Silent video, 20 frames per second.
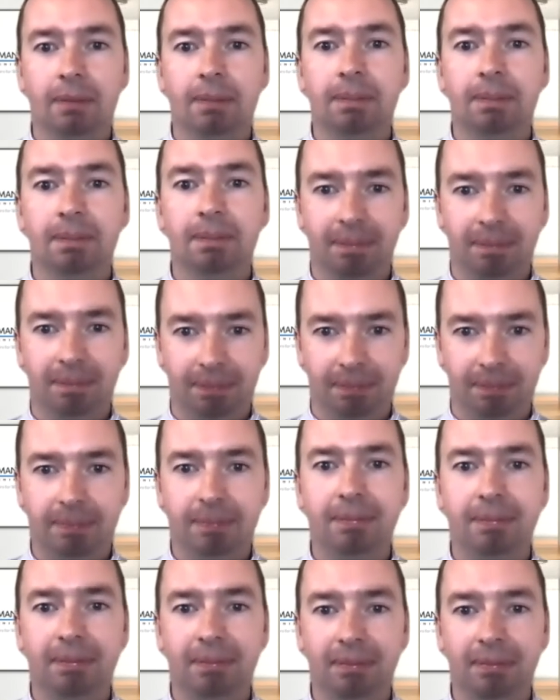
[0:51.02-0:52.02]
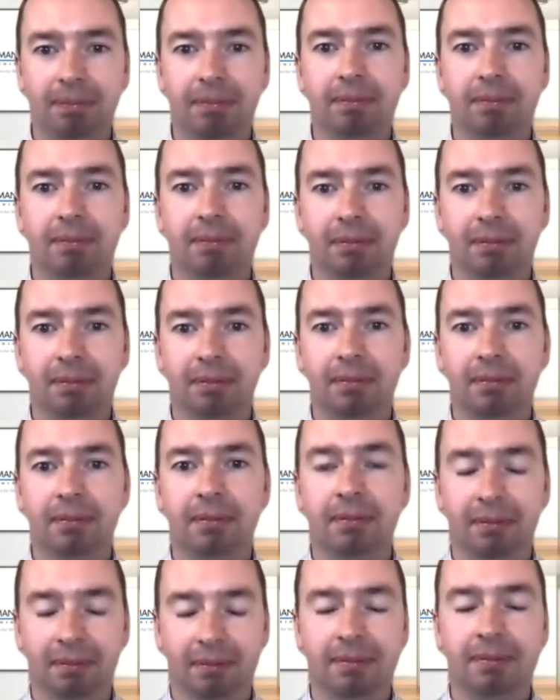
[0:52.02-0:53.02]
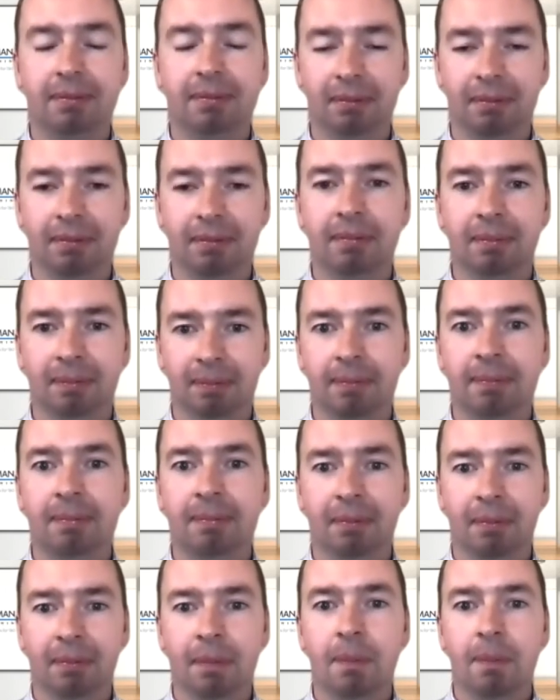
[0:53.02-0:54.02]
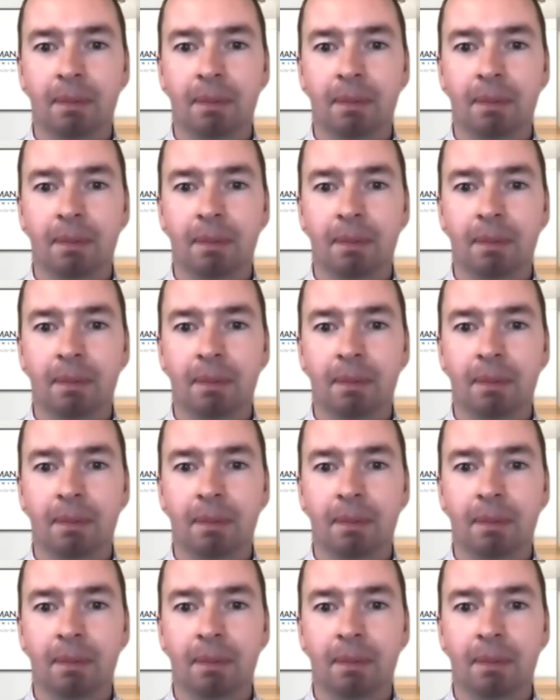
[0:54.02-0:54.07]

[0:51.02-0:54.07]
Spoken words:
(not speaking)